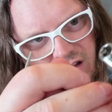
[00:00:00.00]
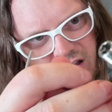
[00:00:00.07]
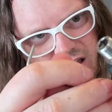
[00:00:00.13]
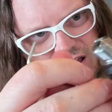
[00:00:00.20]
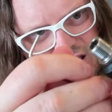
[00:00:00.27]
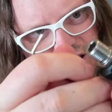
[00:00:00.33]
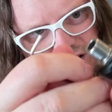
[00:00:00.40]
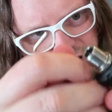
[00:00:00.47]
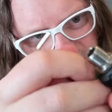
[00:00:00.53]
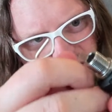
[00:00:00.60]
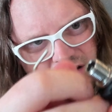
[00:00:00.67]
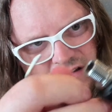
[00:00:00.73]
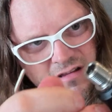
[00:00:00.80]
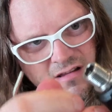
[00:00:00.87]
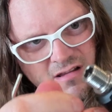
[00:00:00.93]
and
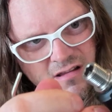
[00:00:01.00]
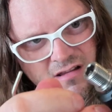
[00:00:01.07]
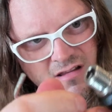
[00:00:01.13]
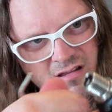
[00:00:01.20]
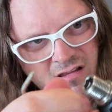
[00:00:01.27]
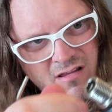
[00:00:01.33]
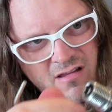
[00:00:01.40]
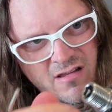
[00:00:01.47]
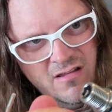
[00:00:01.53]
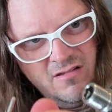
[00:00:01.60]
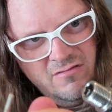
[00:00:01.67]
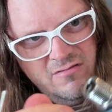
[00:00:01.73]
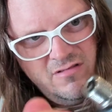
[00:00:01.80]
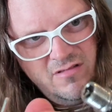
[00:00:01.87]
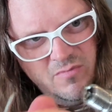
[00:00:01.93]

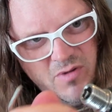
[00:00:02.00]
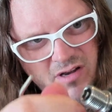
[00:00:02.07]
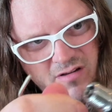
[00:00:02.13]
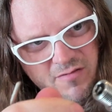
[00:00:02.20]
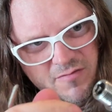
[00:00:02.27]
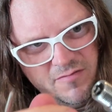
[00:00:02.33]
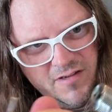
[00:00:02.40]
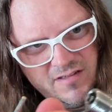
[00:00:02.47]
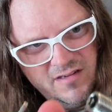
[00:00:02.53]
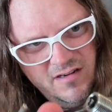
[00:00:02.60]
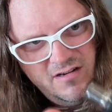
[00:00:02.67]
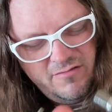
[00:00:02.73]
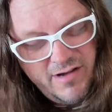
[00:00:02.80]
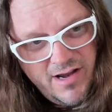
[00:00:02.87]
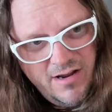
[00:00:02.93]
with a bit of fussing
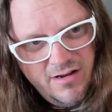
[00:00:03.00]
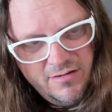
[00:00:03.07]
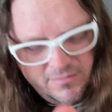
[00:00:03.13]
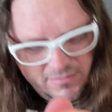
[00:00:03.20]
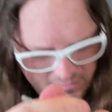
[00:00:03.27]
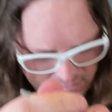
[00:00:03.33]
around